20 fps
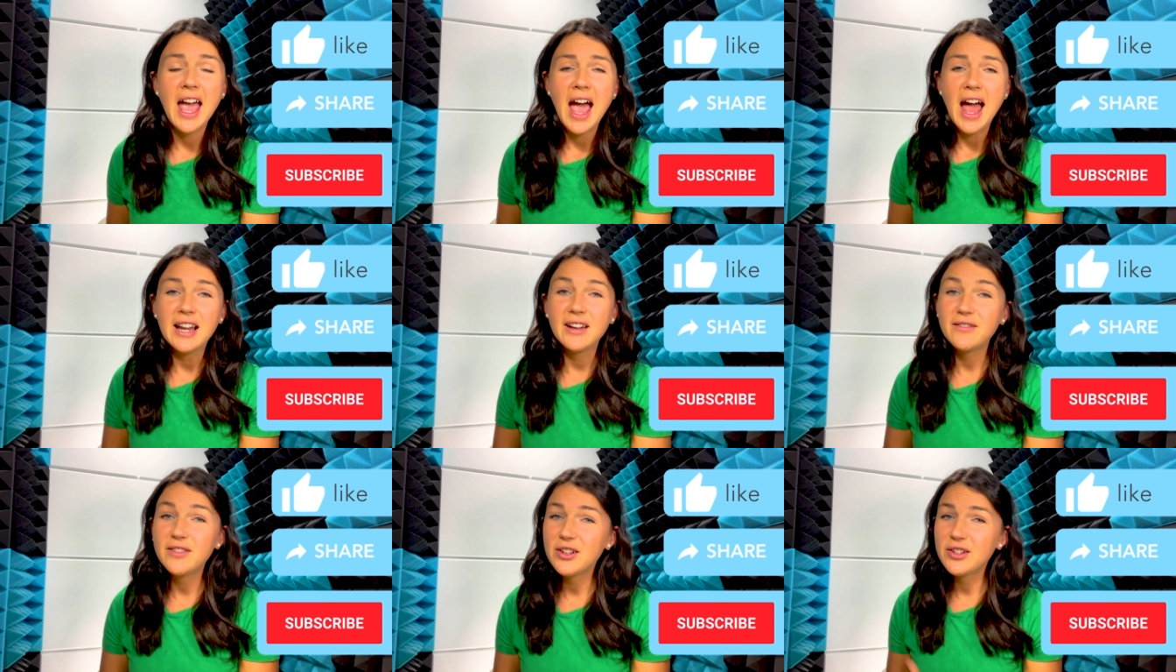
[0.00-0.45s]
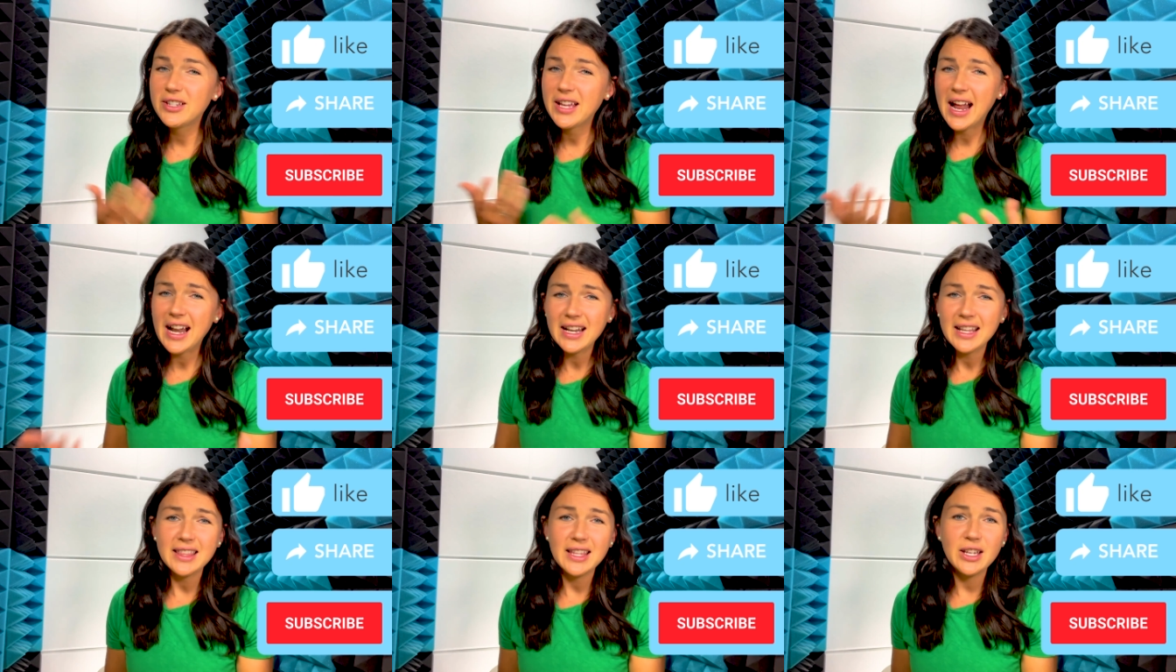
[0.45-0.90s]
And if there's
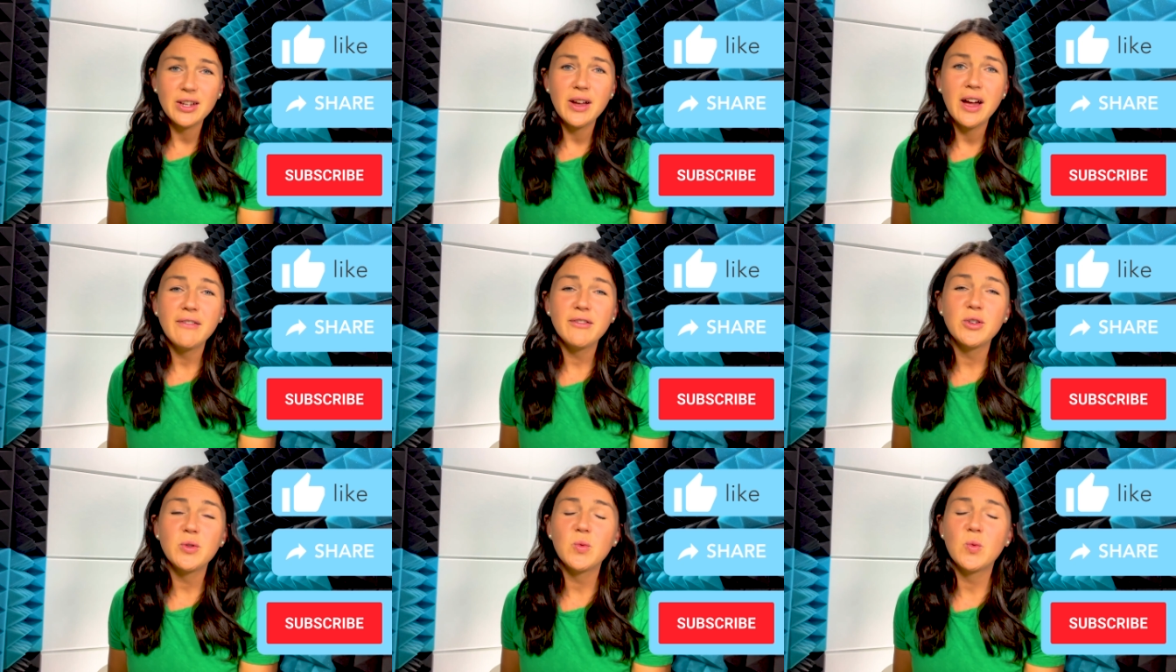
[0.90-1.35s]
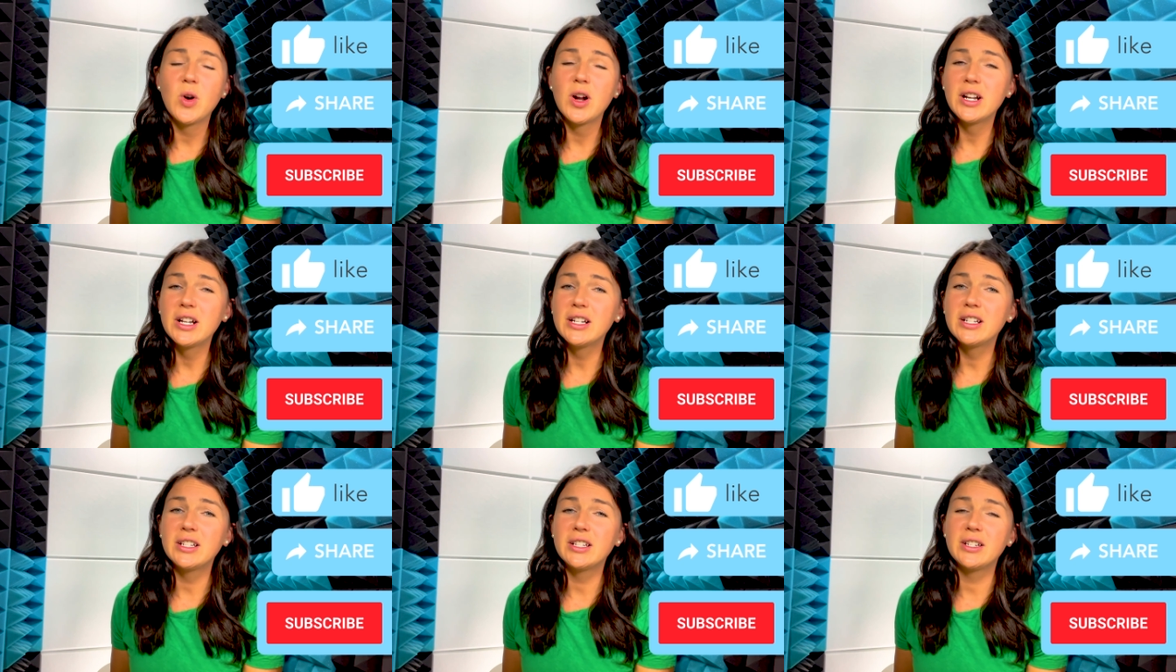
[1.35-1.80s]
anything you ever
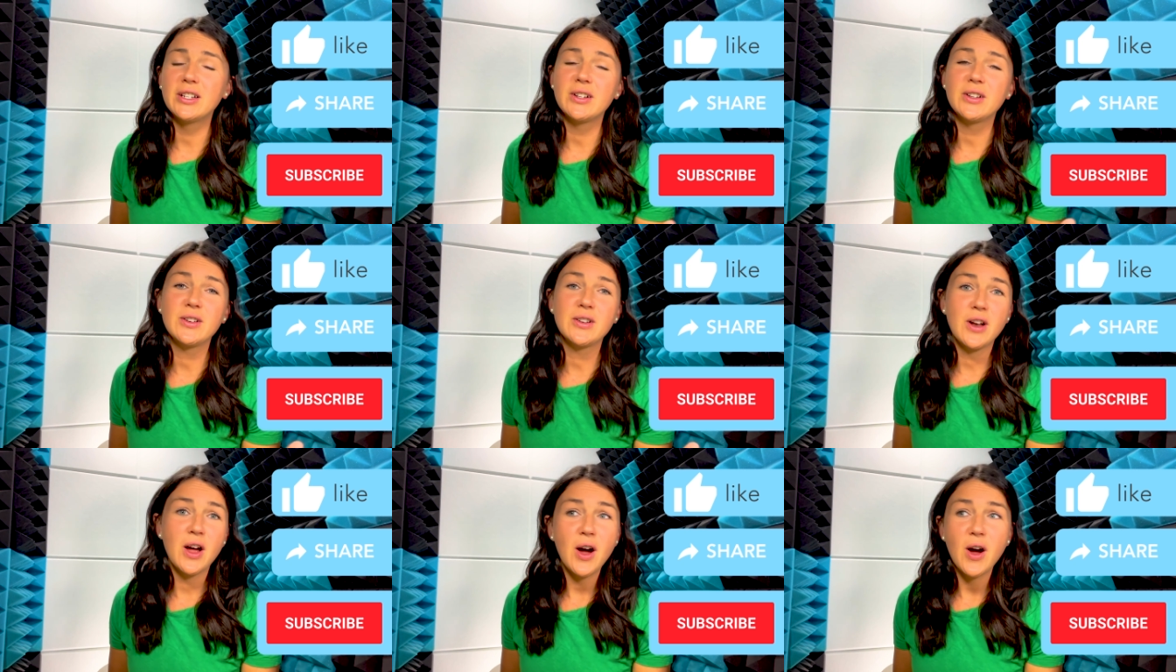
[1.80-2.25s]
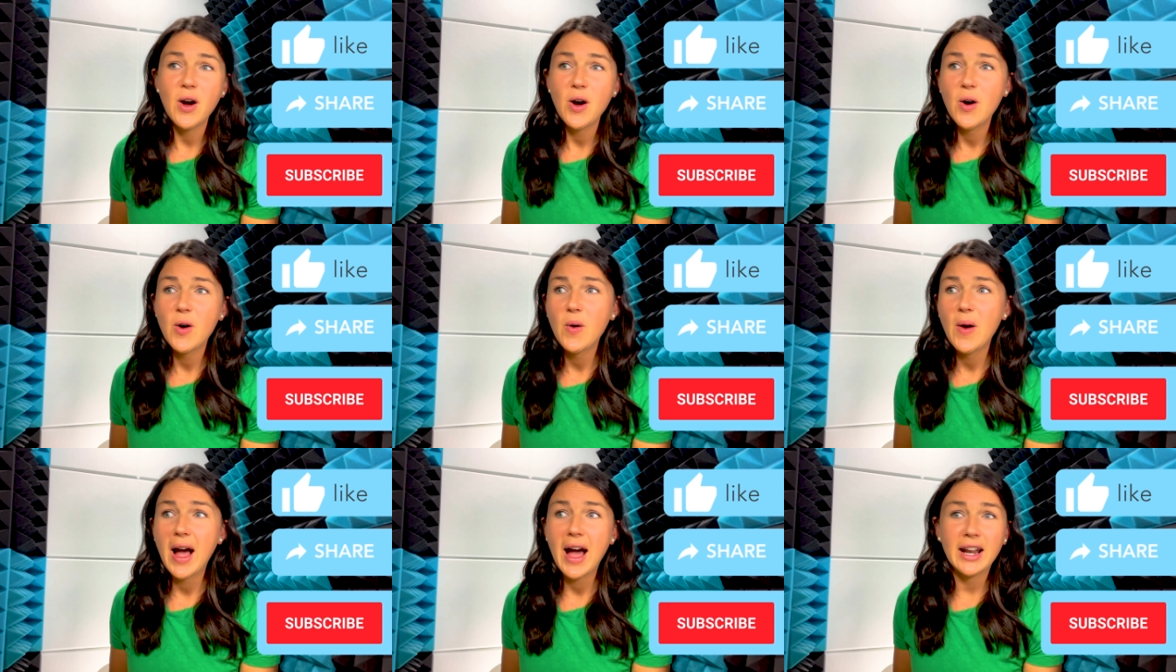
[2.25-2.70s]
wanted to
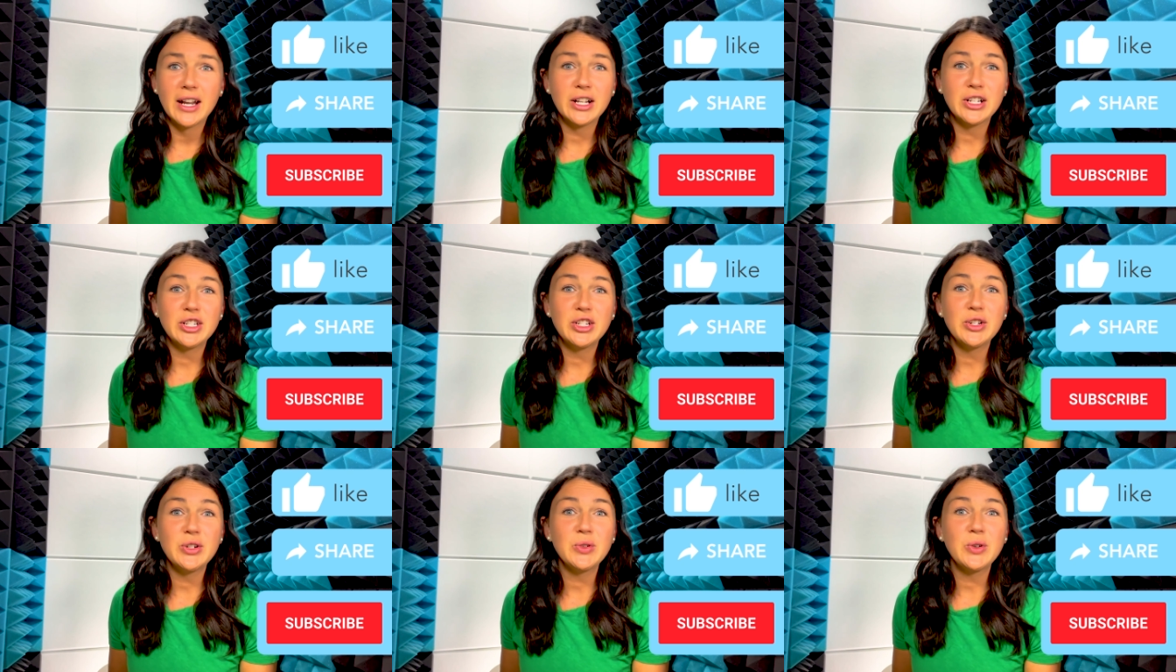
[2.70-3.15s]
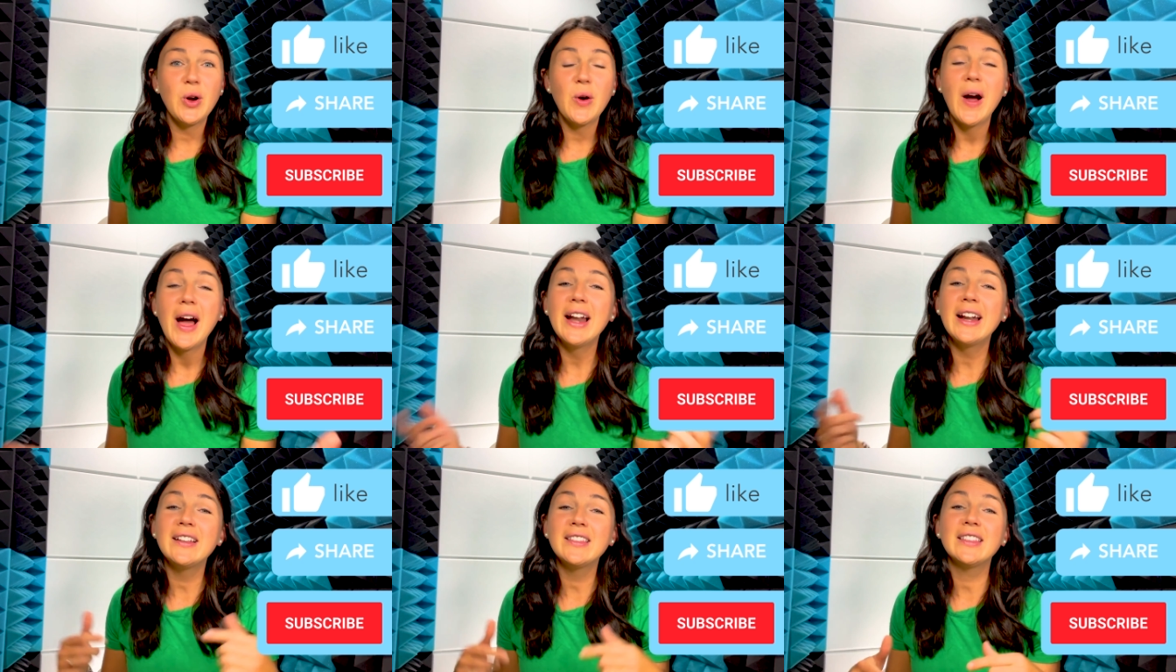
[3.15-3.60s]
know how to do, go
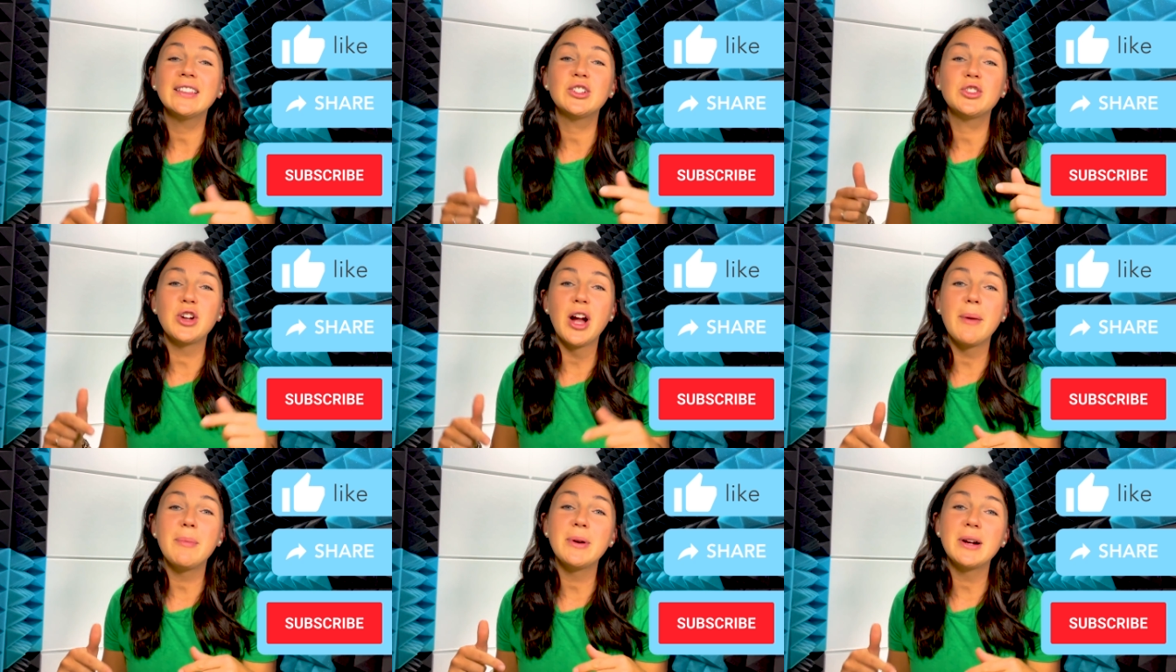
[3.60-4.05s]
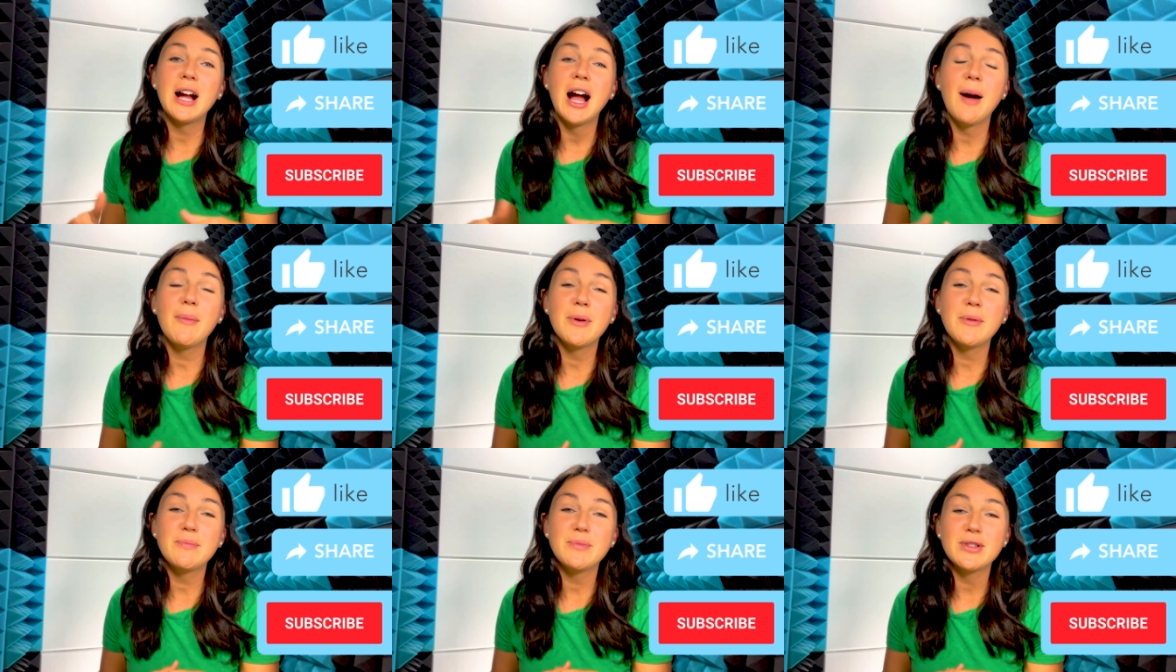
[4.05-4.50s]
ahead and drop a
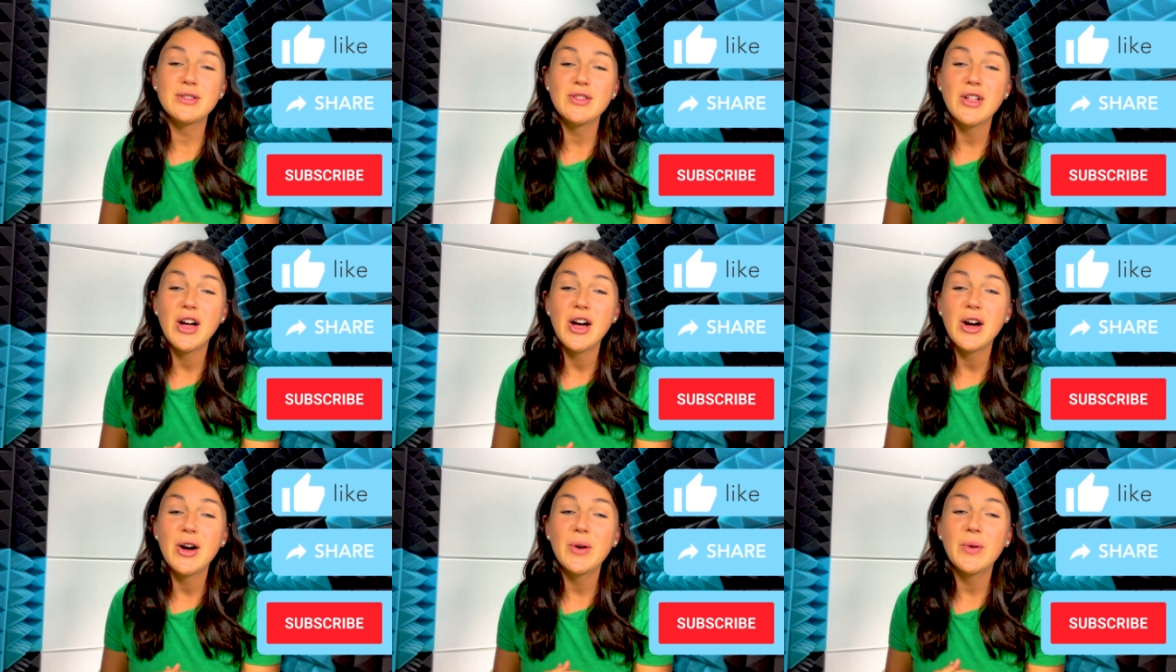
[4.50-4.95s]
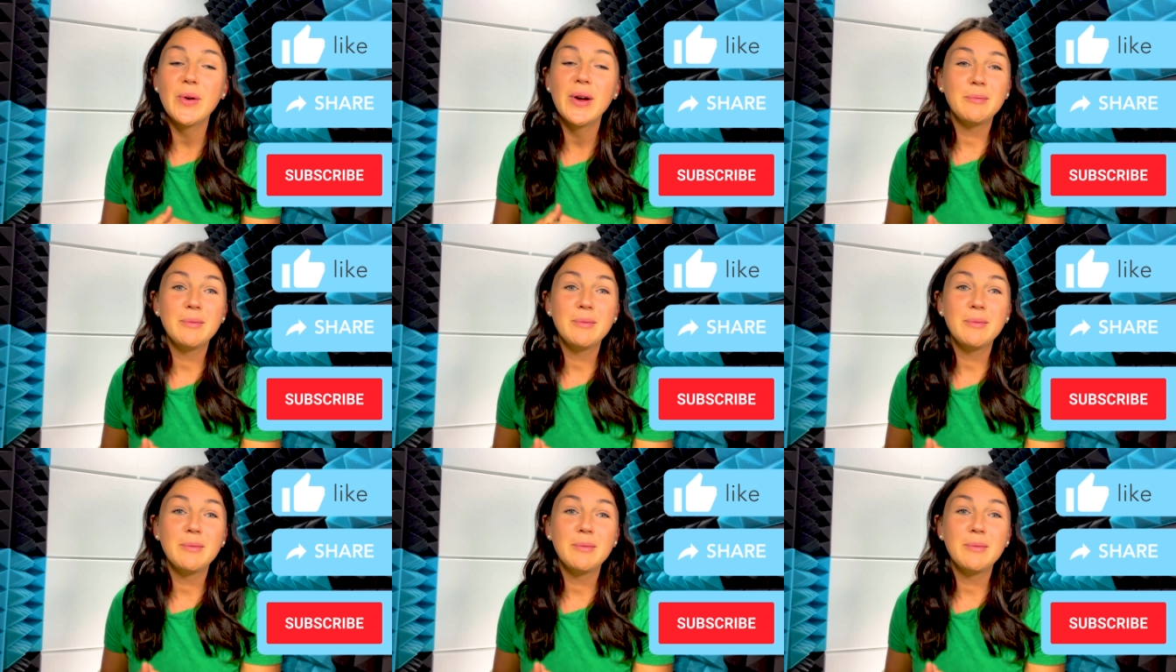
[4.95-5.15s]
comment below.